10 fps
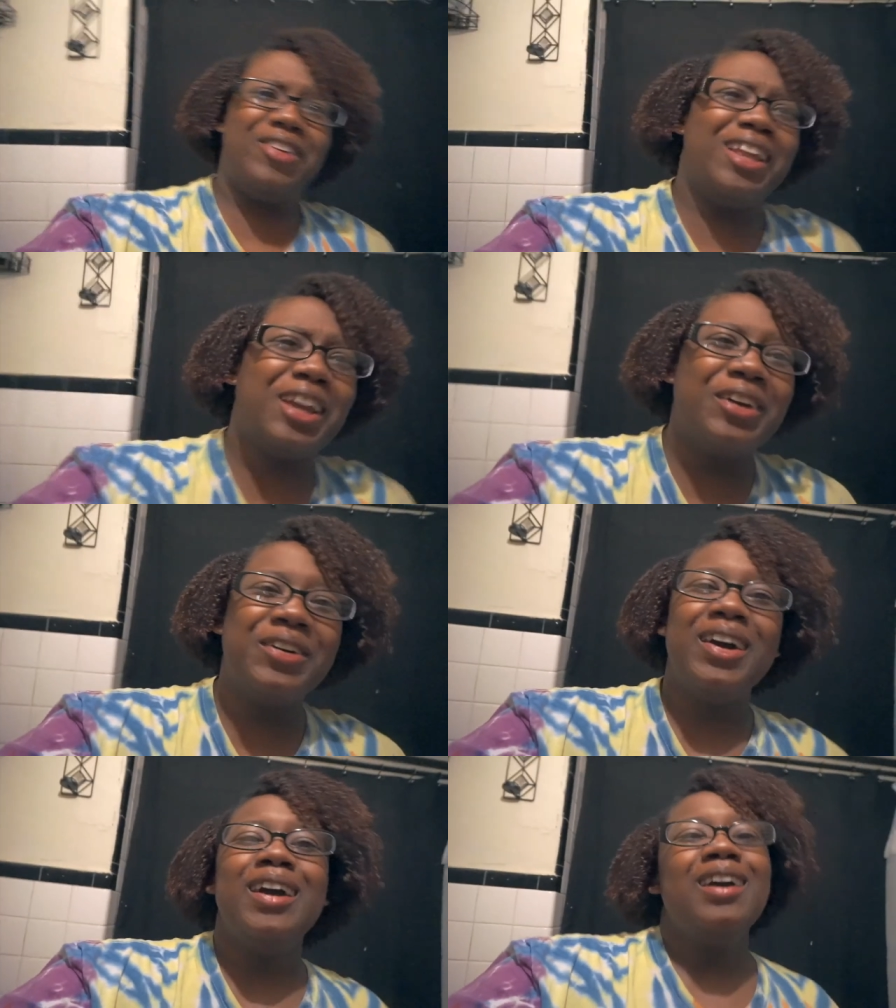video,
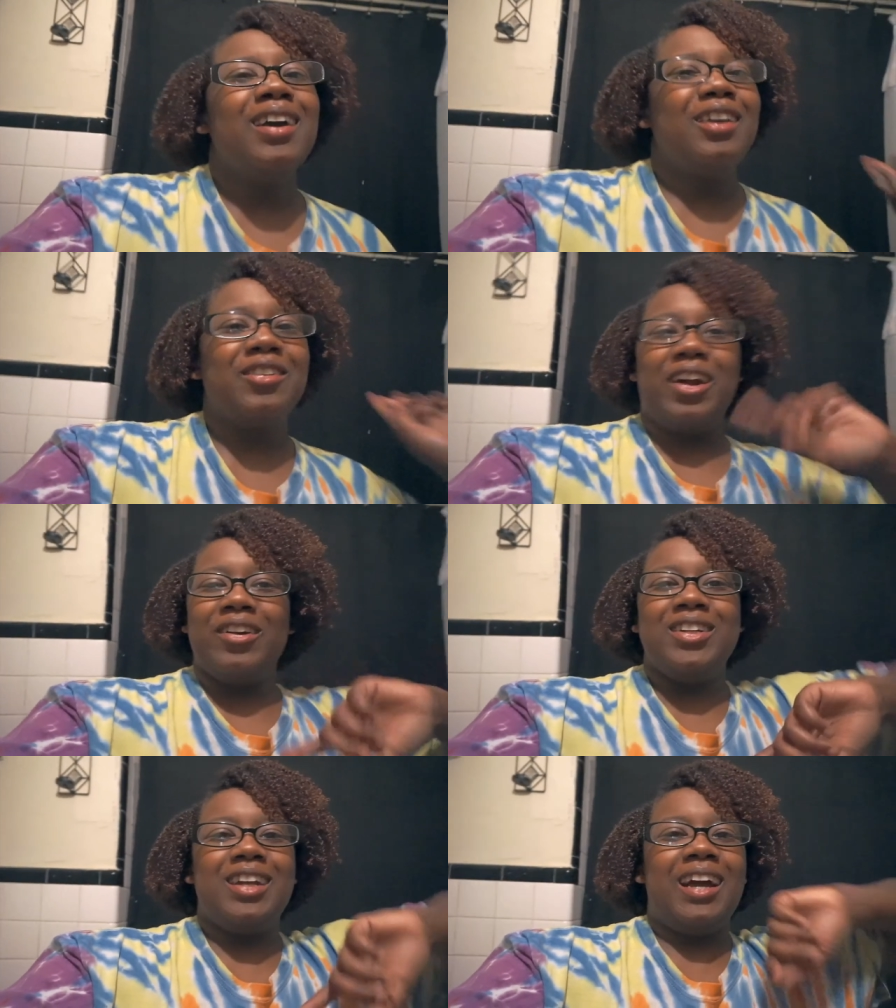you
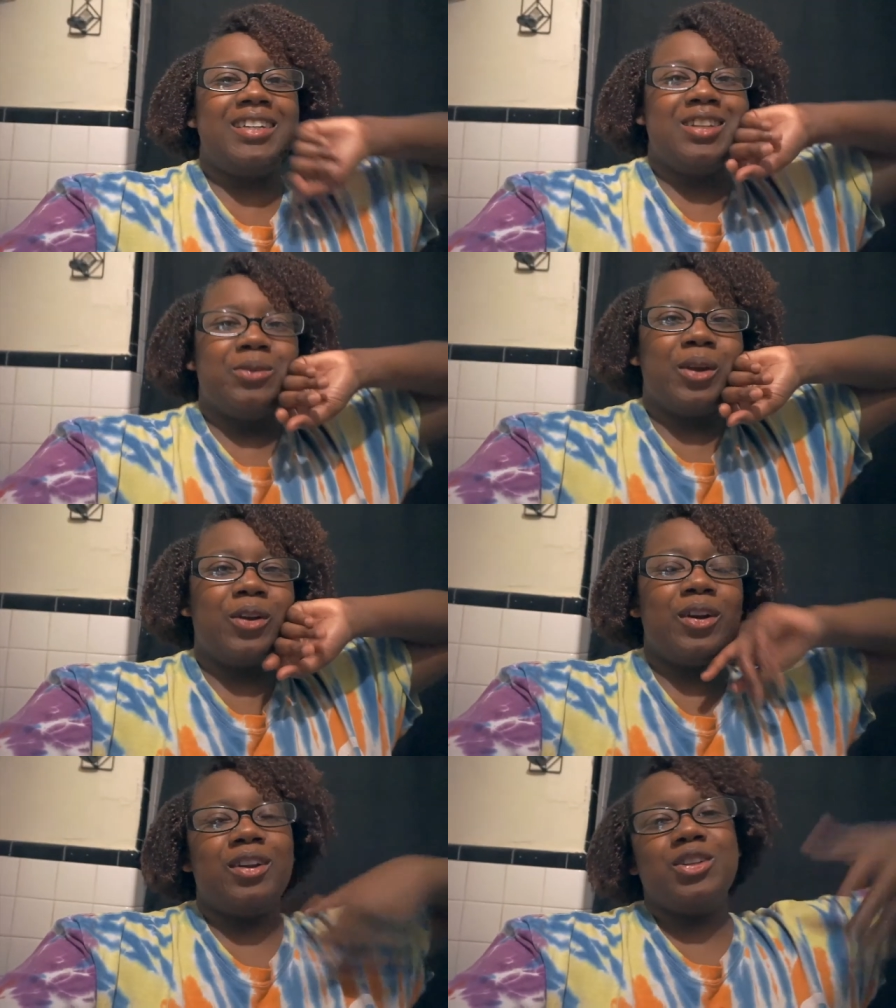already guys know we're
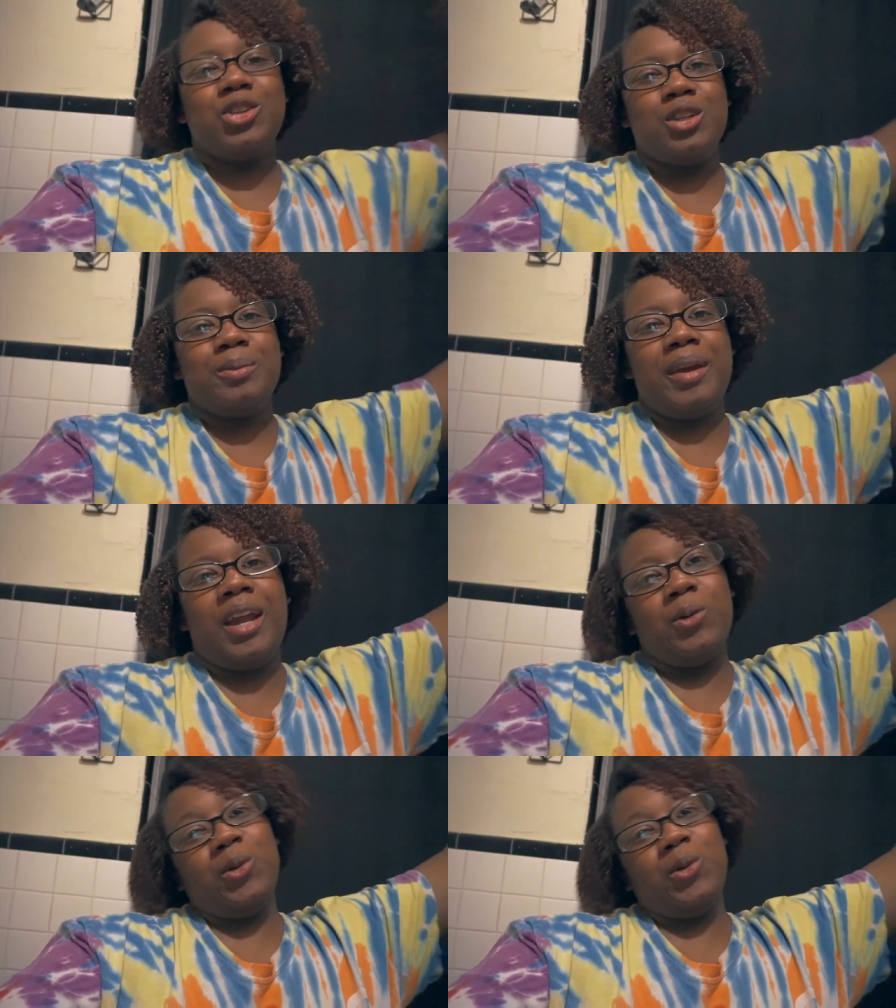going on a trip and I